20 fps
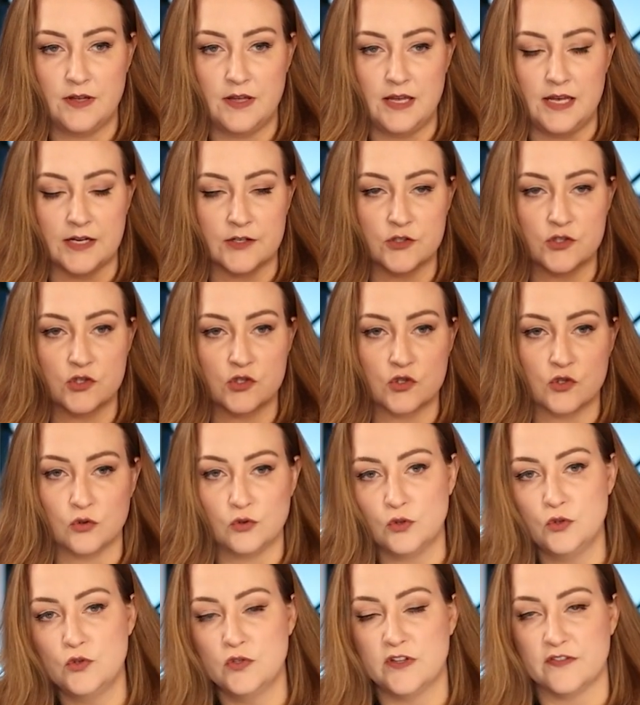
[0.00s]

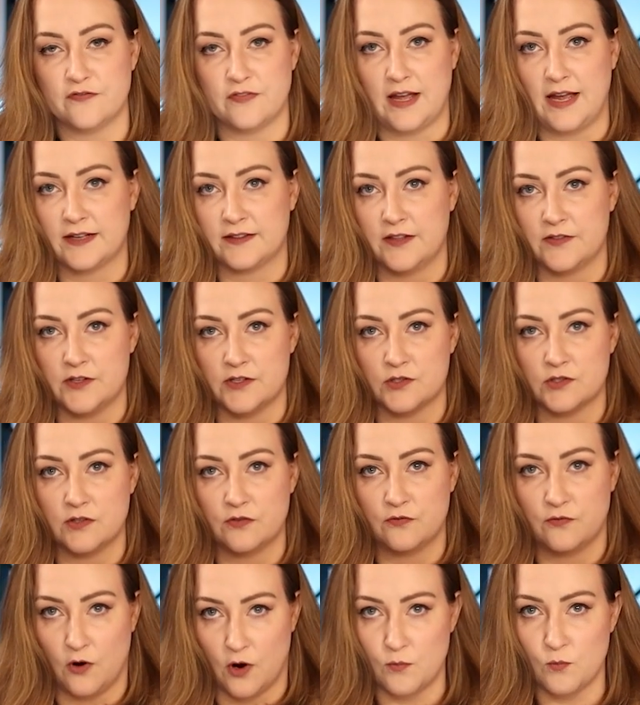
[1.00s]
exclude the fact that this
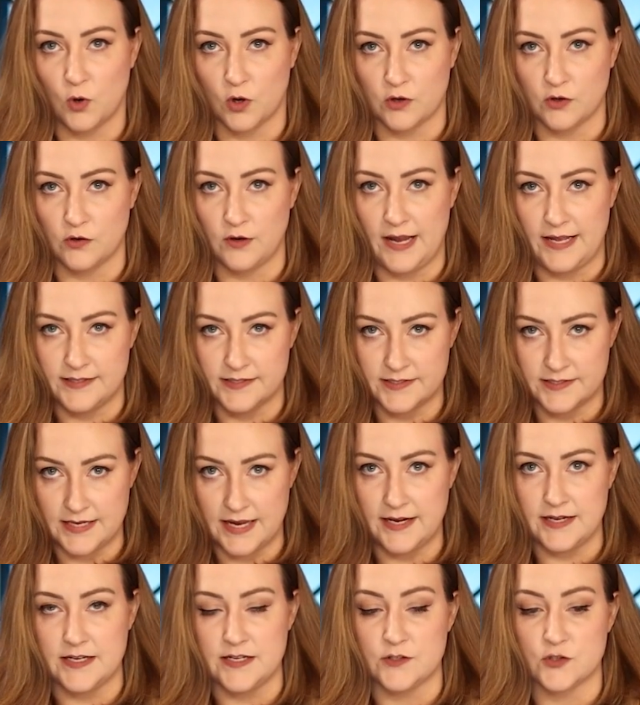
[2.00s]
farm worker had
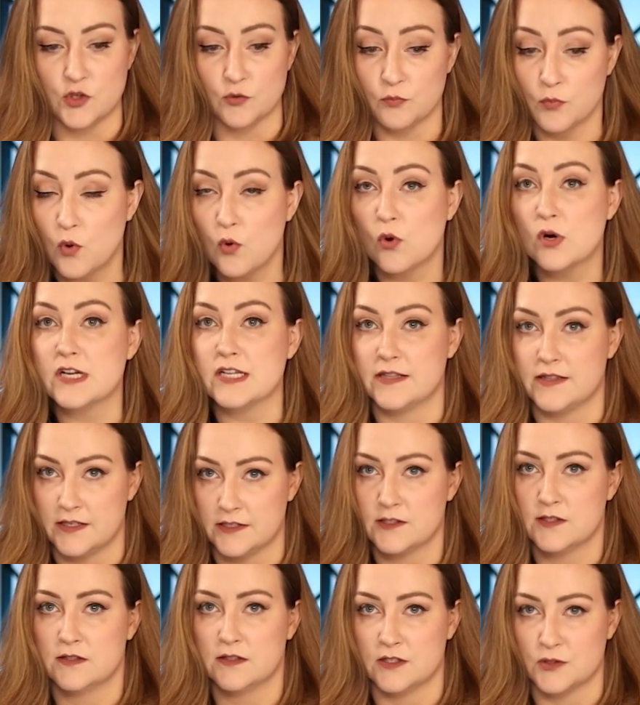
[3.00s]
said he supported
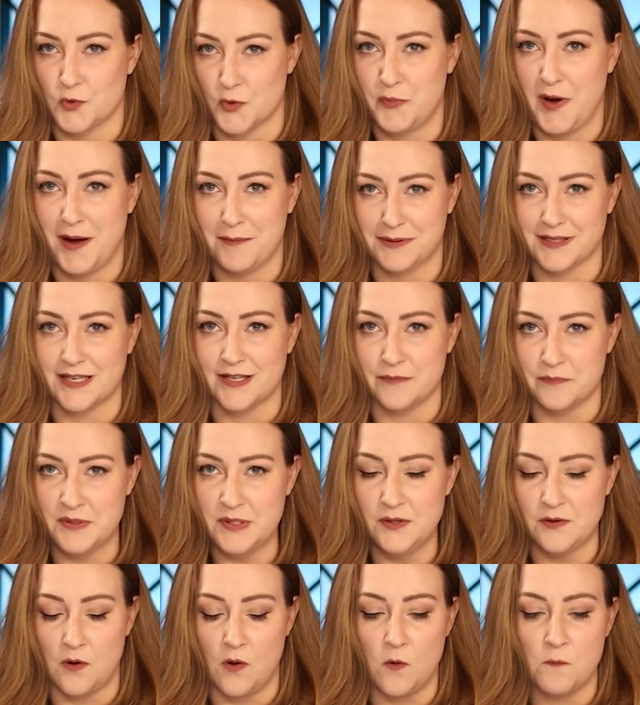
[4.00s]
this Republican
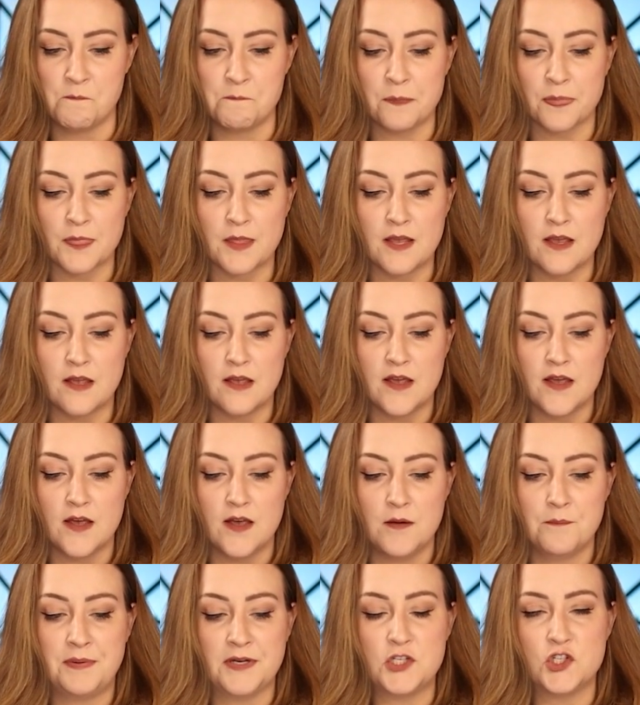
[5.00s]
bill,
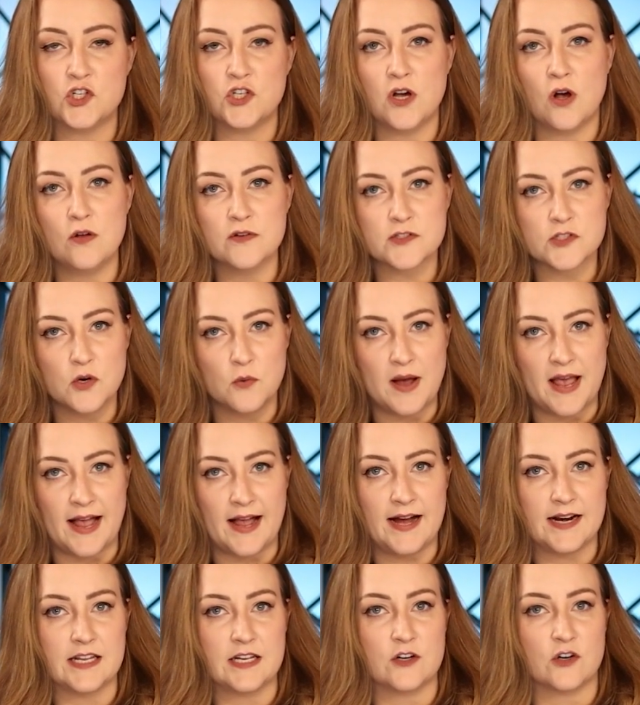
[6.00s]
but she also
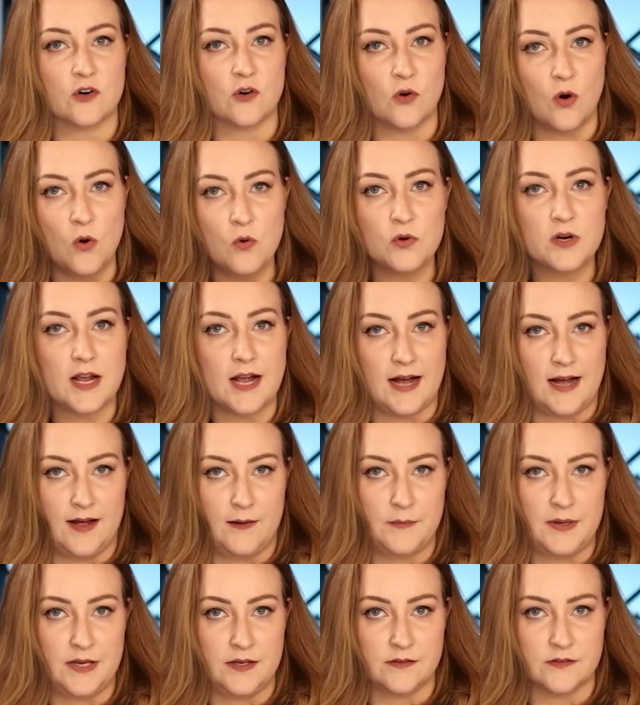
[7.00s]
added her own
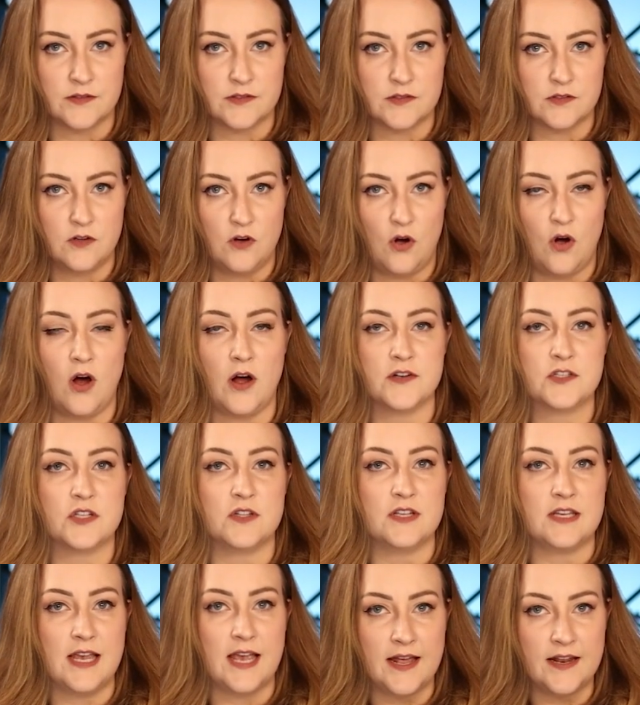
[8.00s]
comments onto
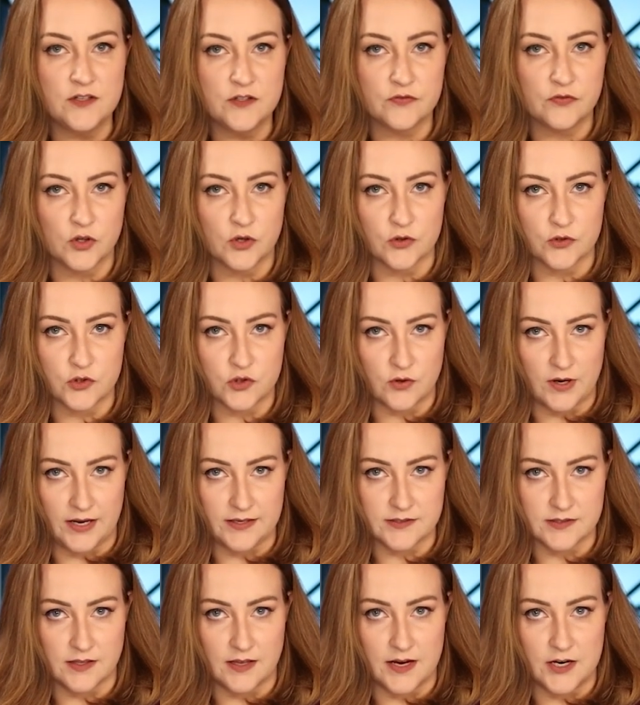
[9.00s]
the end of her
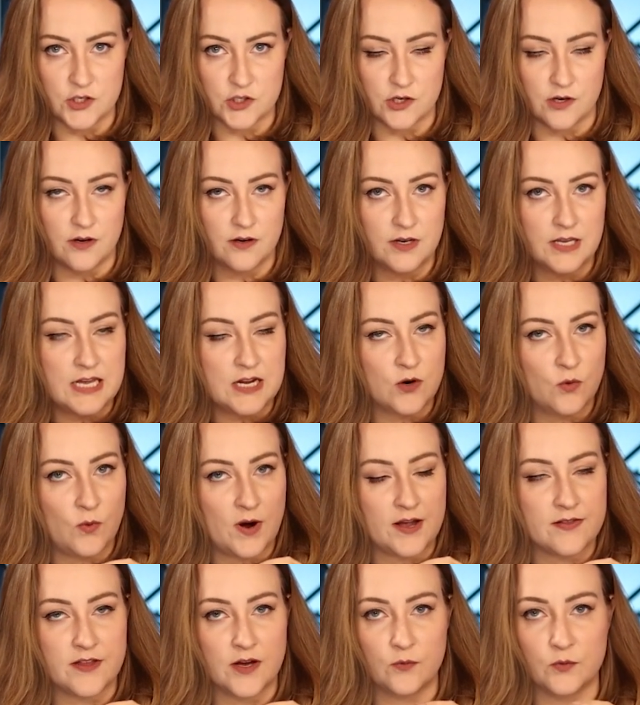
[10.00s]
translation in a
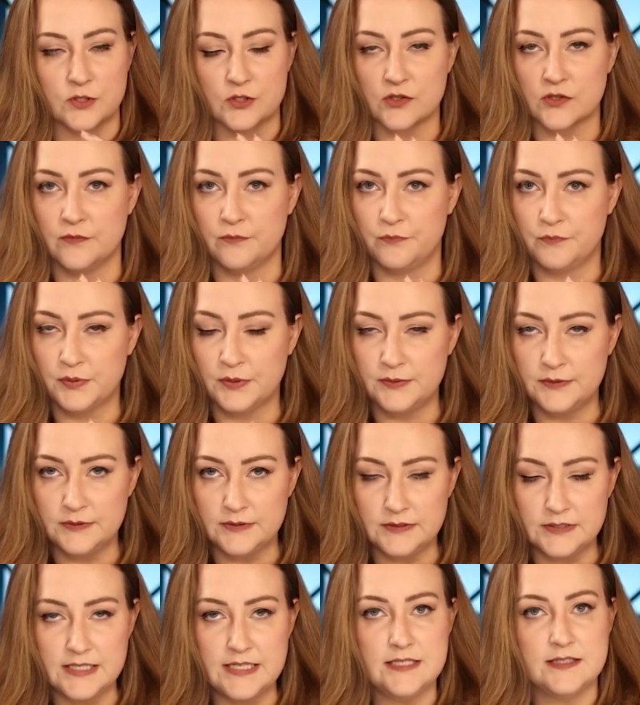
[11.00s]
way that was
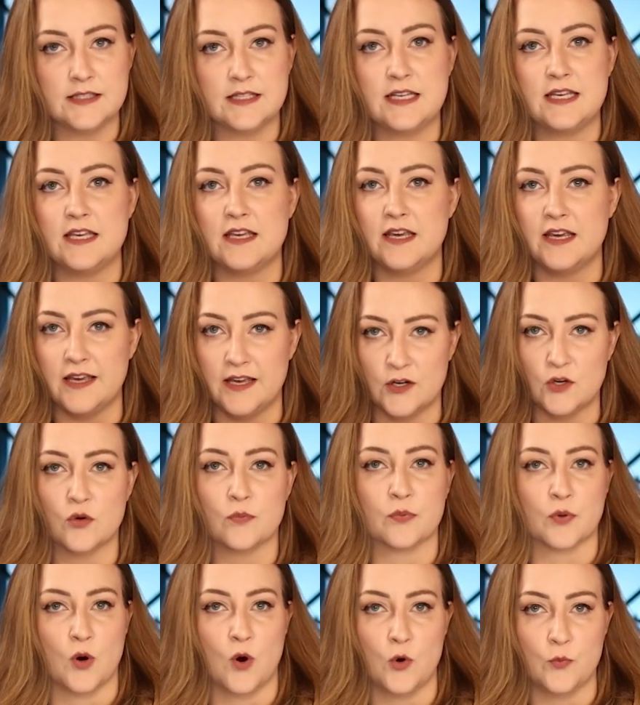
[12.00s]
completely
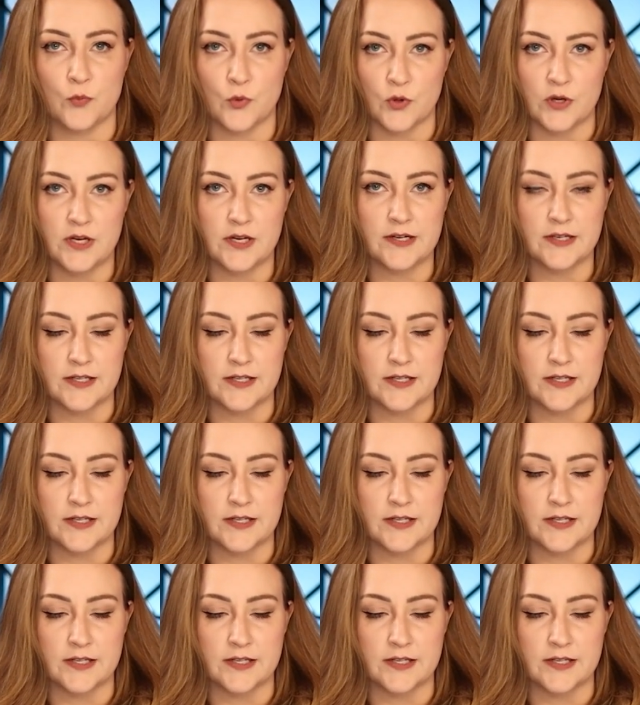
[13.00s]
inappropriate.